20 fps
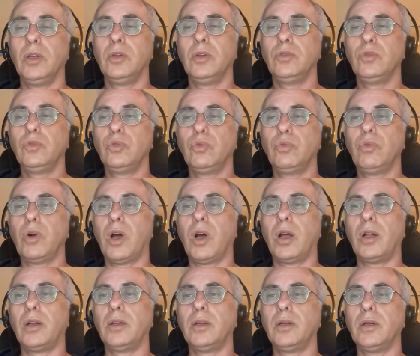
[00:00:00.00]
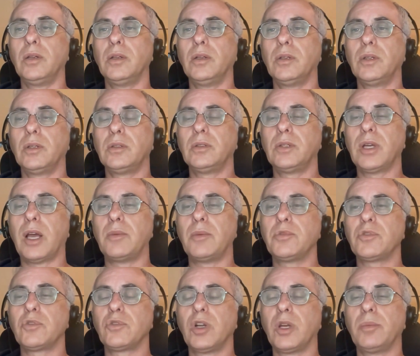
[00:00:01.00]
to run the
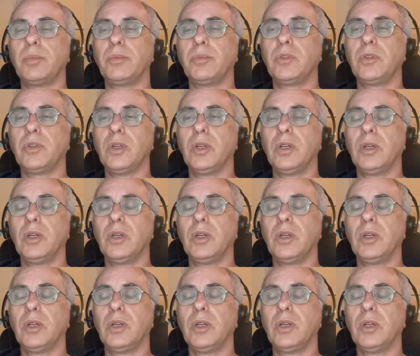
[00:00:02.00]
TypeScript